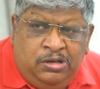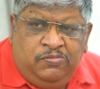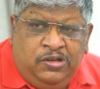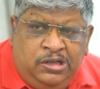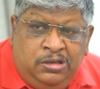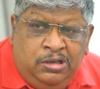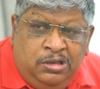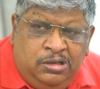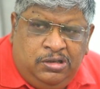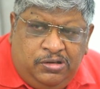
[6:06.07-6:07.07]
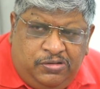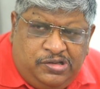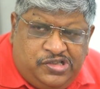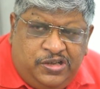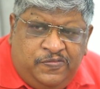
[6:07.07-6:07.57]
One, the
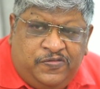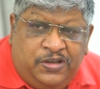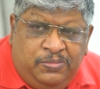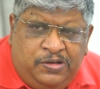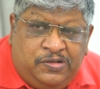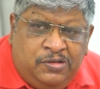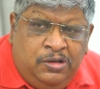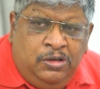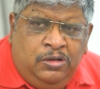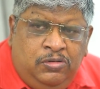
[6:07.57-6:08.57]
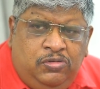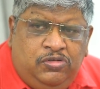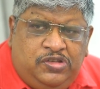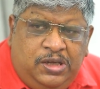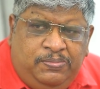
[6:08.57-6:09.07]
rich and famous, who
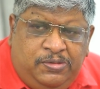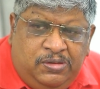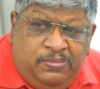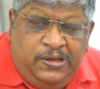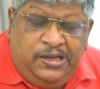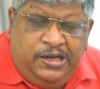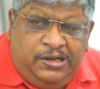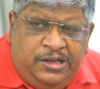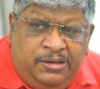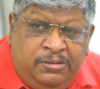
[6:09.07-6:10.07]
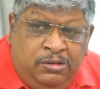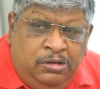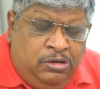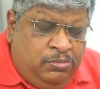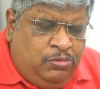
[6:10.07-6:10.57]
seem to be getting
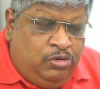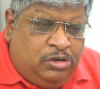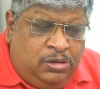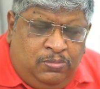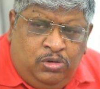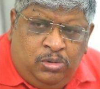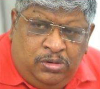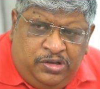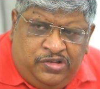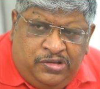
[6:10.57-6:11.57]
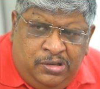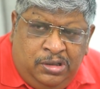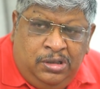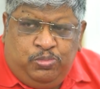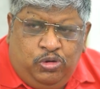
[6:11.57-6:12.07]
more and more rich,
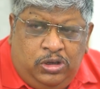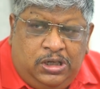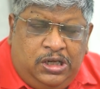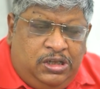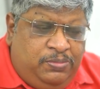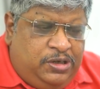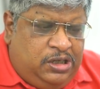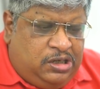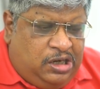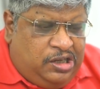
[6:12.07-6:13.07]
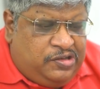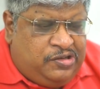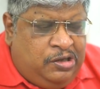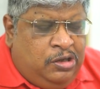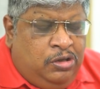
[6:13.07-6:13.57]
poor and the middle class,
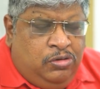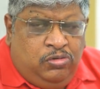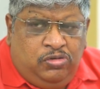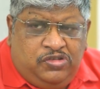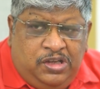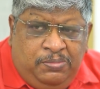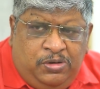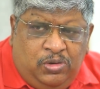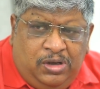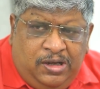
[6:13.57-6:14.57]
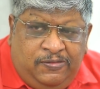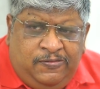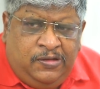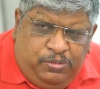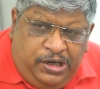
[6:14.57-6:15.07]
who seem to have
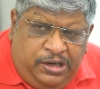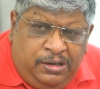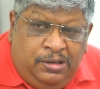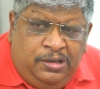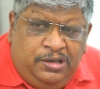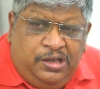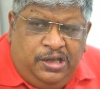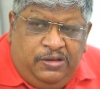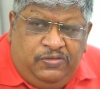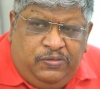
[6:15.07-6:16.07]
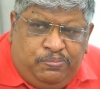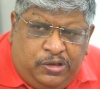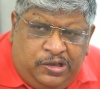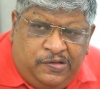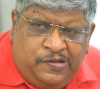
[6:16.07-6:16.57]
paid a heavy
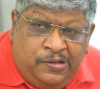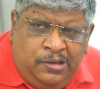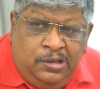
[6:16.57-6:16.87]
price.